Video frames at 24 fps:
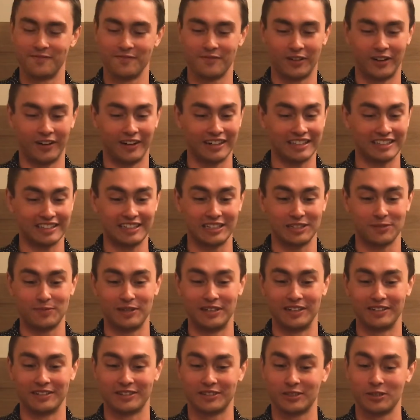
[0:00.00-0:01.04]
honestly, it's
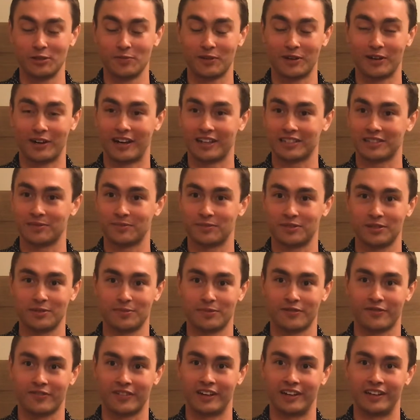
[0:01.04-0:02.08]
been super awesome,
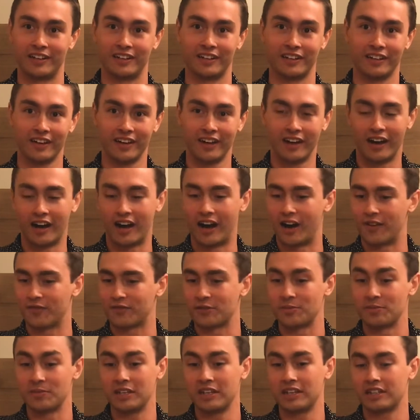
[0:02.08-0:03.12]
super fun. For
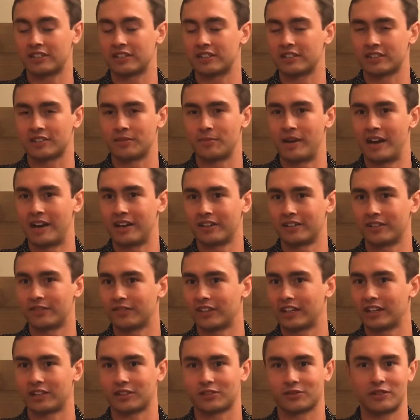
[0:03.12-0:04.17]
me, it's just a matter of
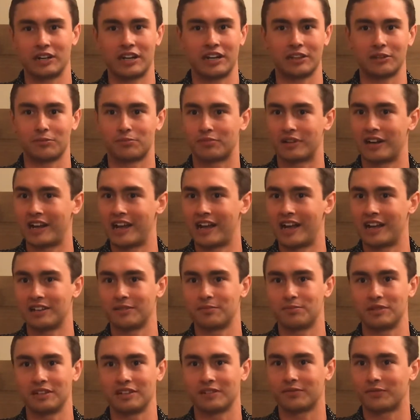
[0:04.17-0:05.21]
like creating the brand
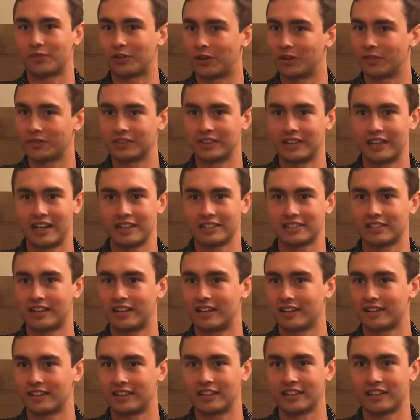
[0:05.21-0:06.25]
and being involved in that
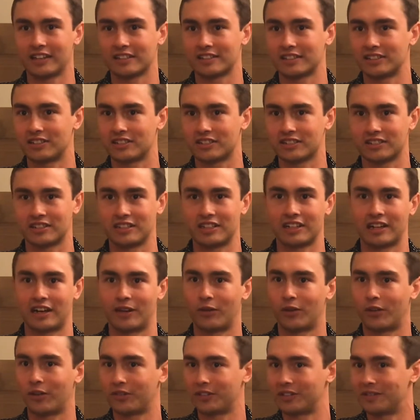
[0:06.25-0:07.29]
side of things, and just seeing how
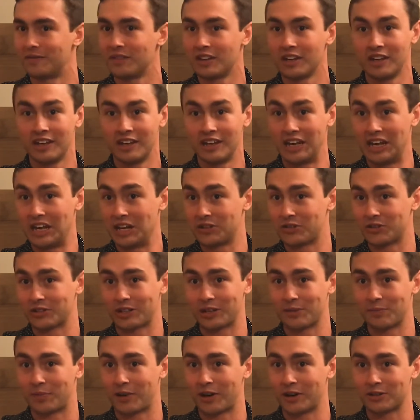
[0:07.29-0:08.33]
all the
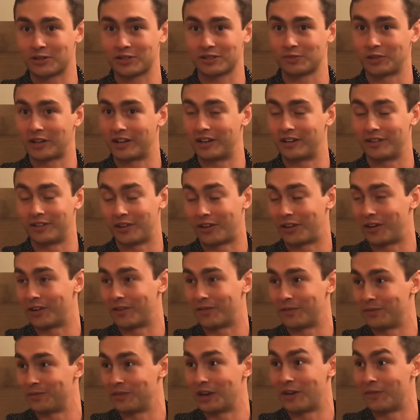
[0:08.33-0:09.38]
intricate parts are
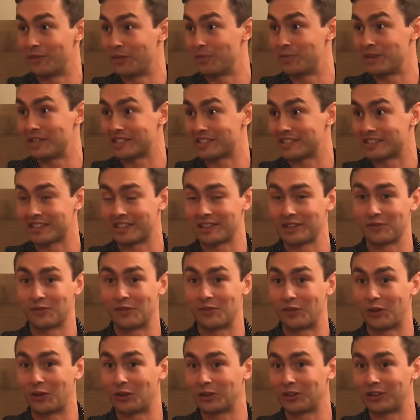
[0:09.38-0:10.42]
of the business. I think
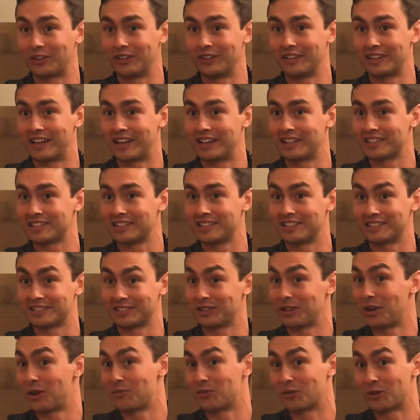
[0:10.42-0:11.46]
we've all learned that it's a
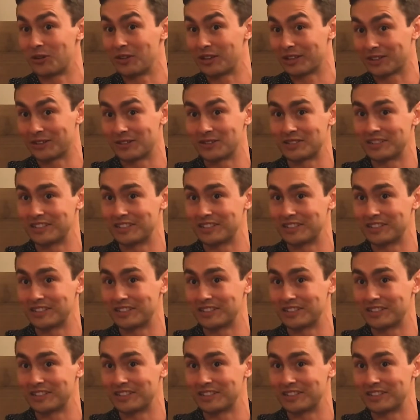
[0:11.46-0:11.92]
lot more that goes